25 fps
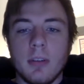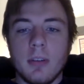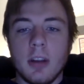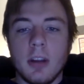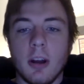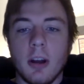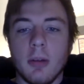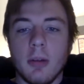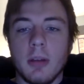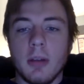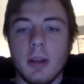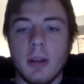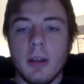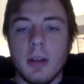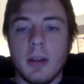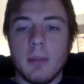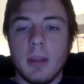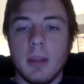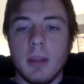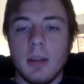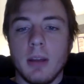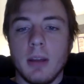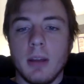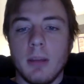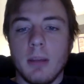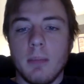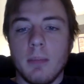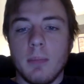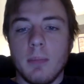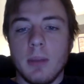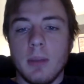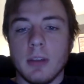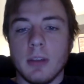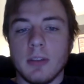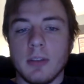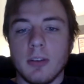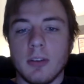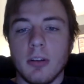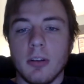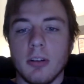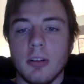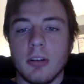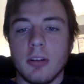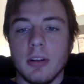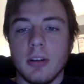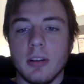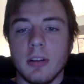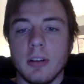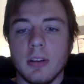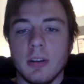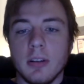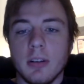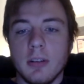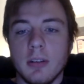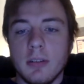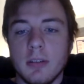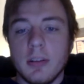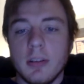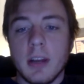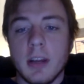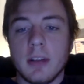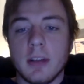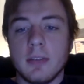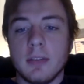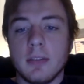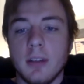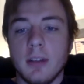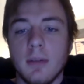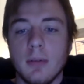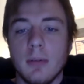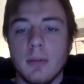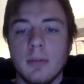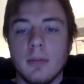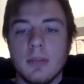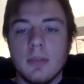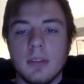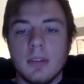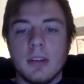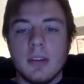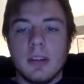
be a starter in the next level.